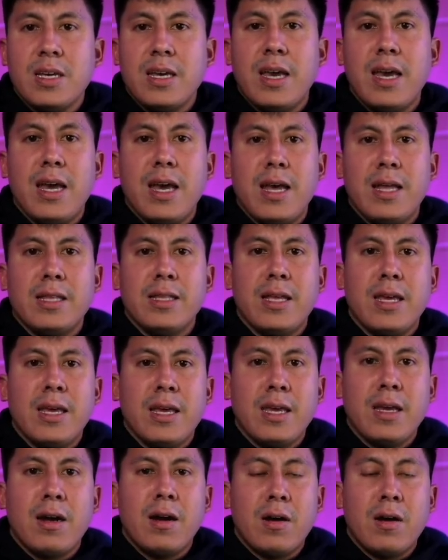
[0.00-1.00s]
and
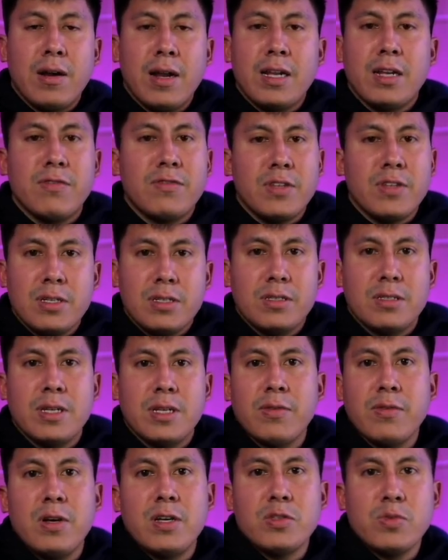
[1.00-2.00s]
they are N F Ts
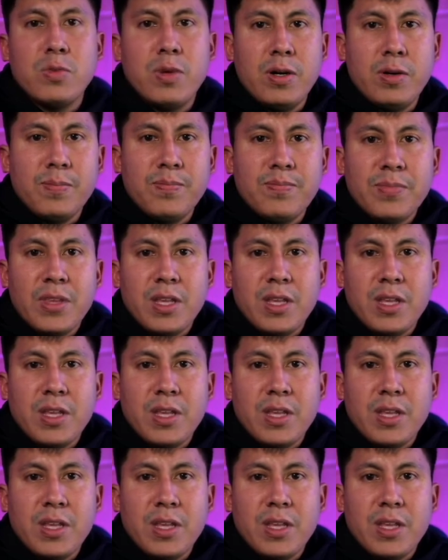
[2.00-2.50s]
as well.